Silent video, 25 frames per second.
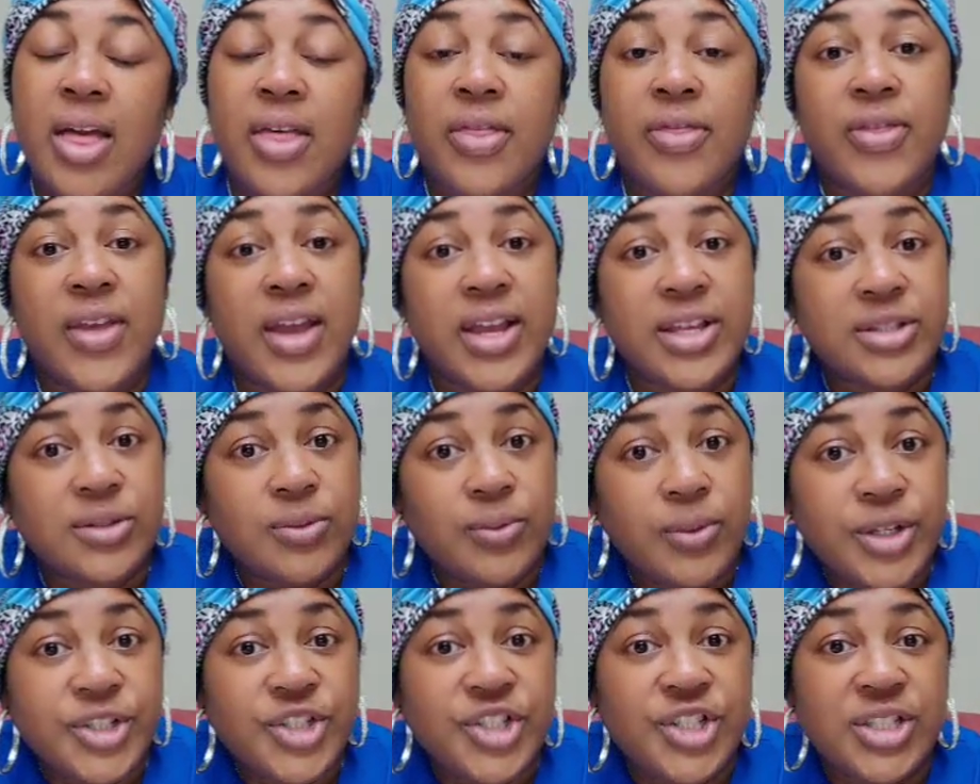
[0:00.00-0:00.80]
that's
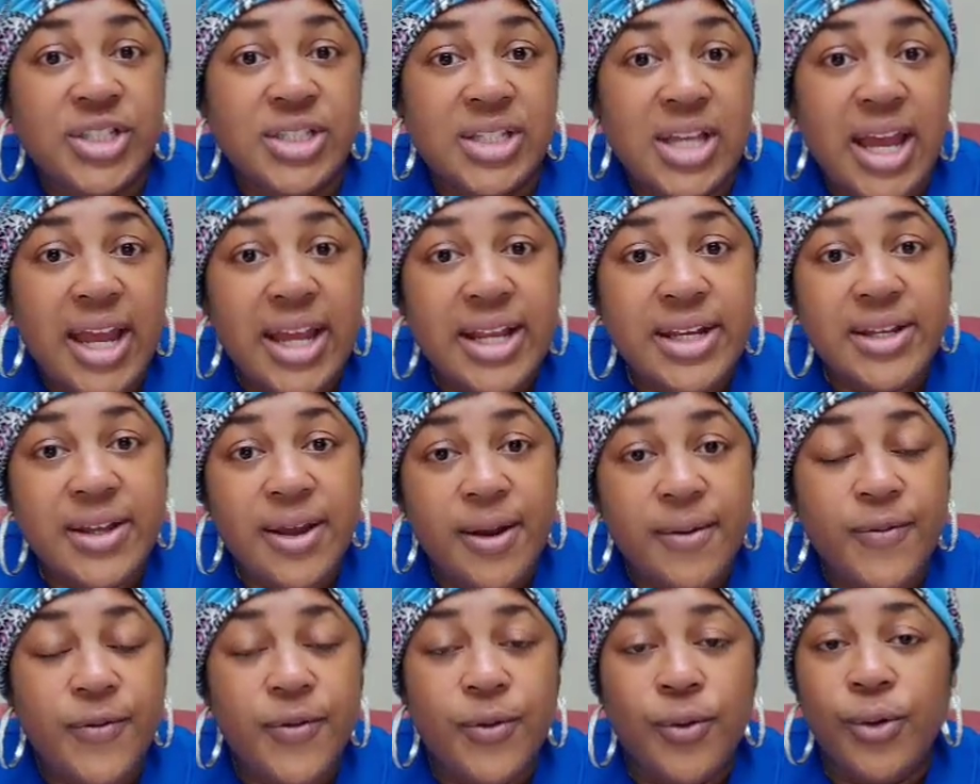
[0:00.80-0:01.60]
what you signed
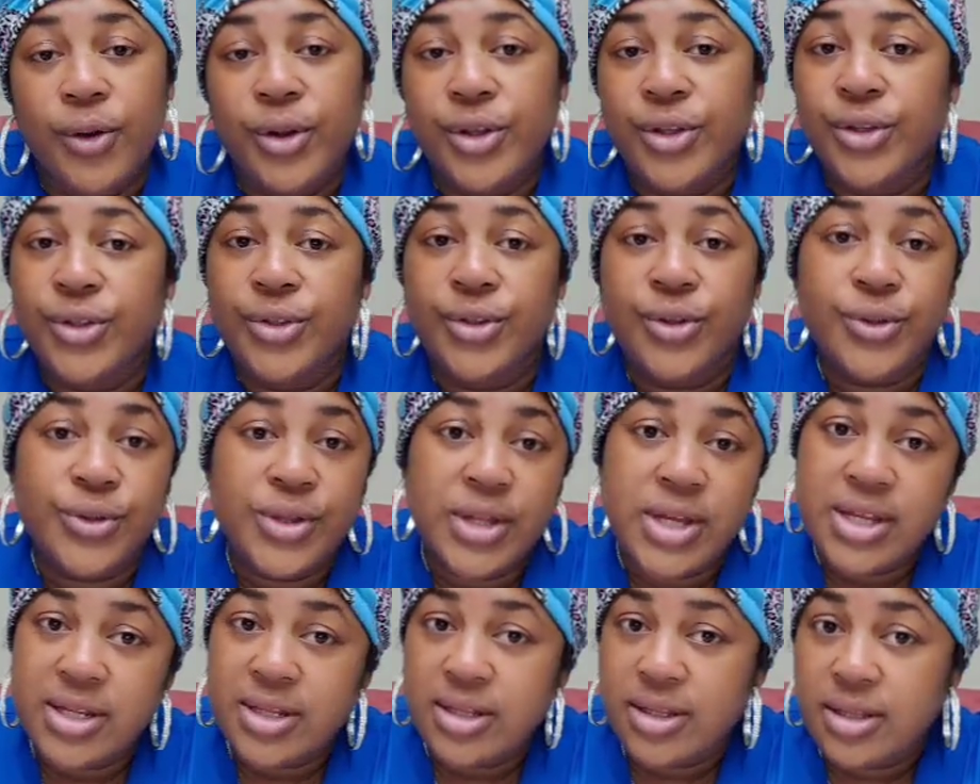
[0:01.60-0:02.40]
up for. You knew
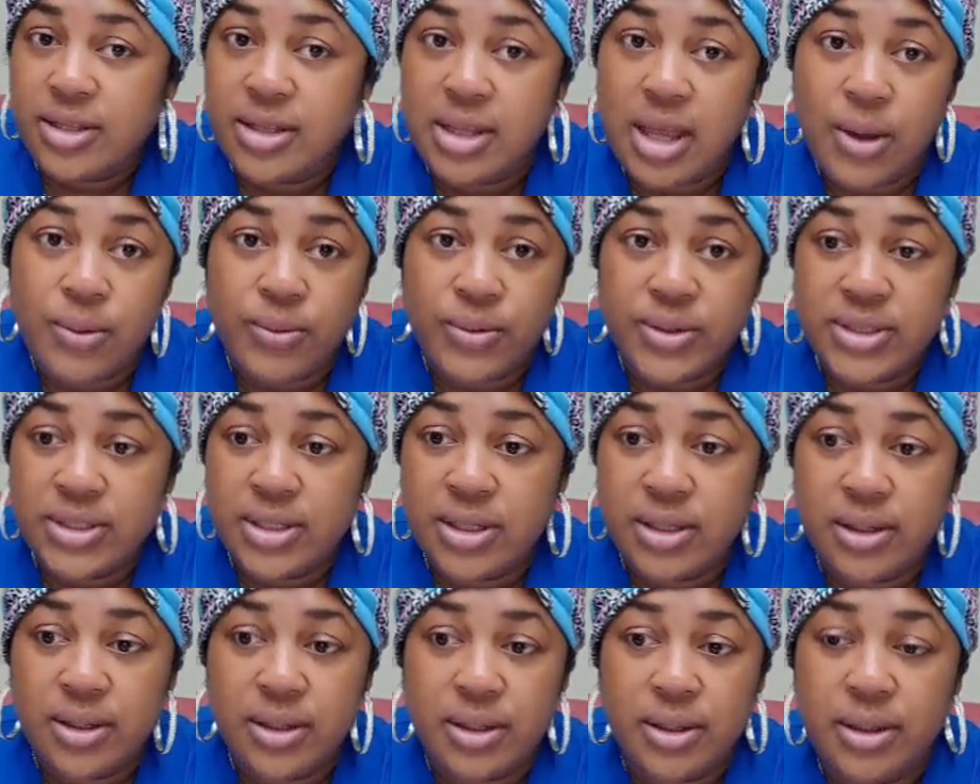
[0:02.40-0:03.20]
that that was
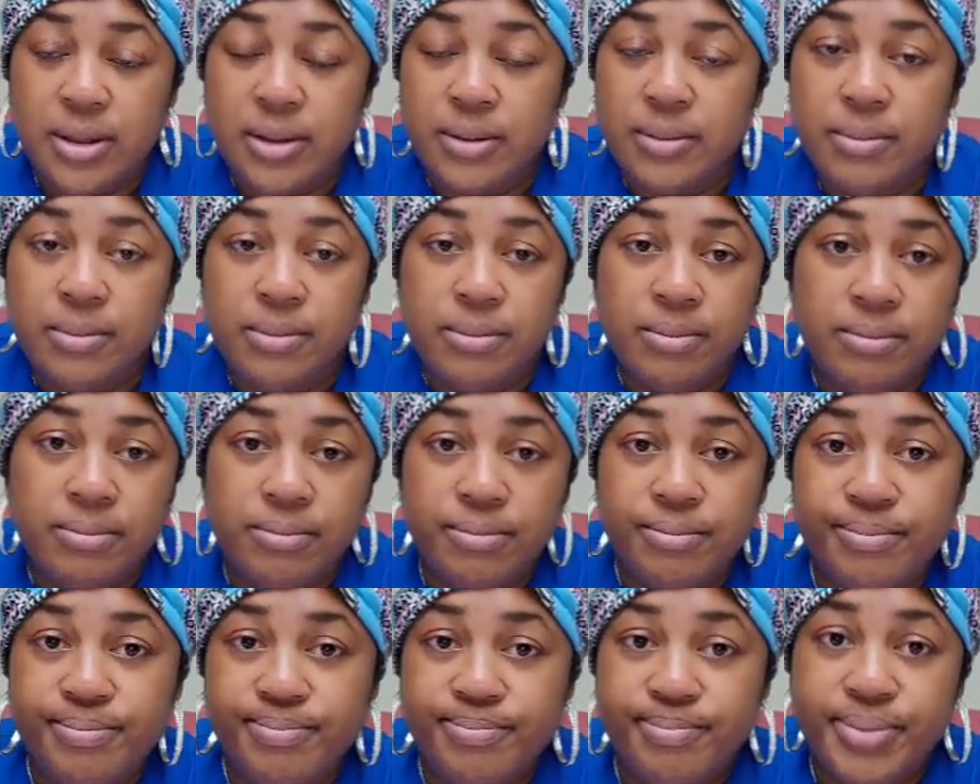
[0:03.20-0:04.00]
a
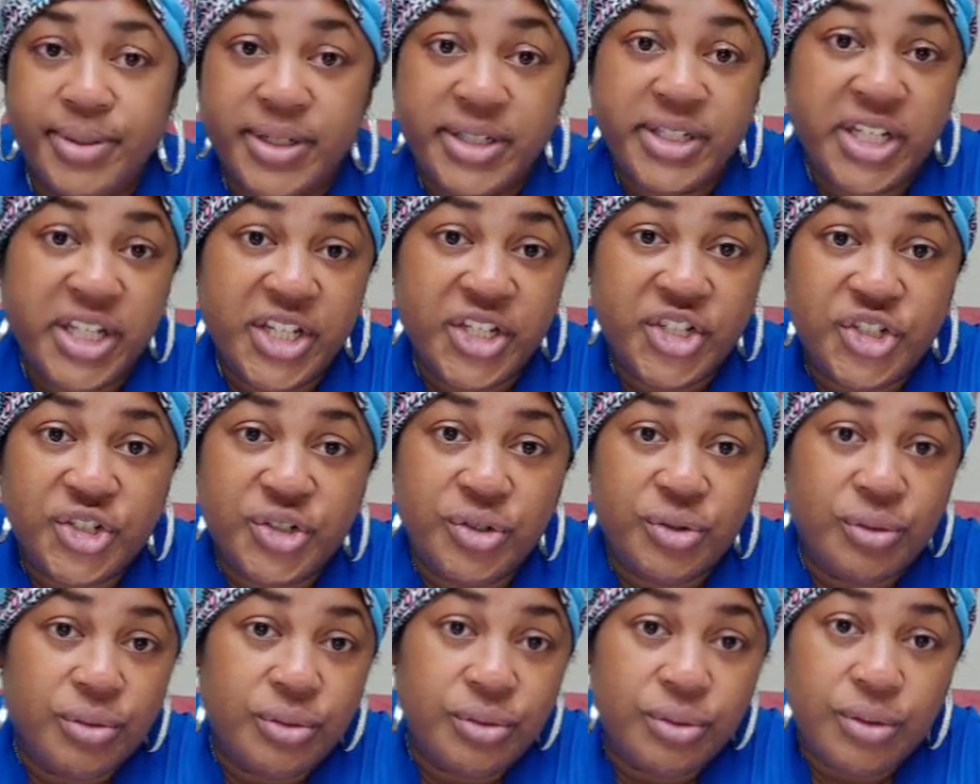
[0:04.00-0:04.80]

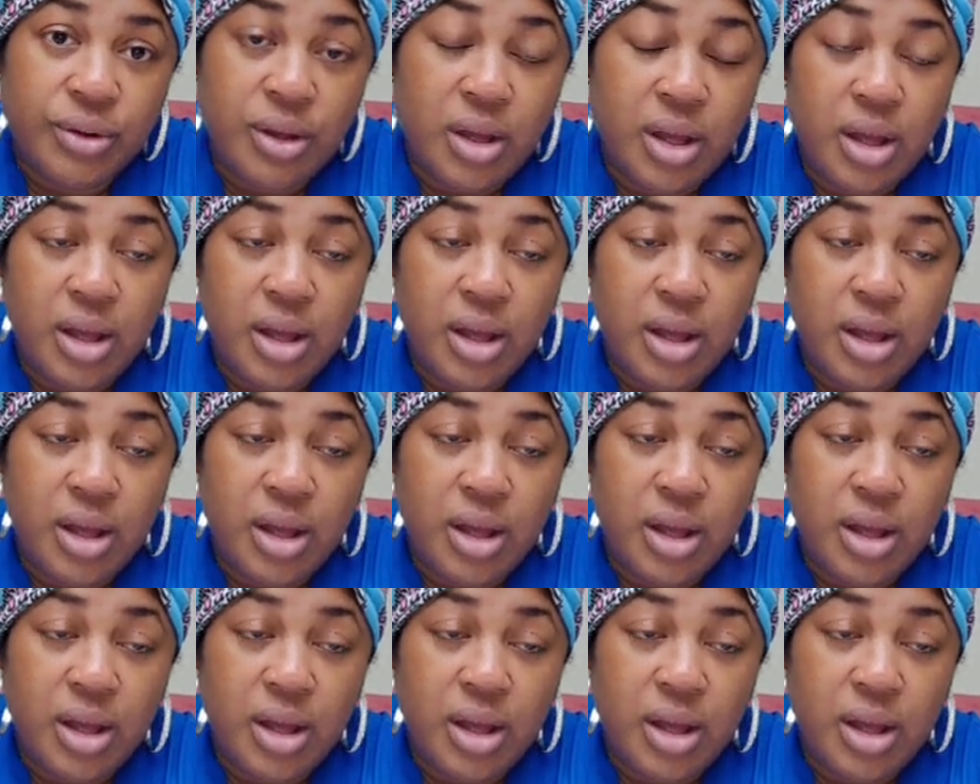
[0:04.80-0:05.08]
potential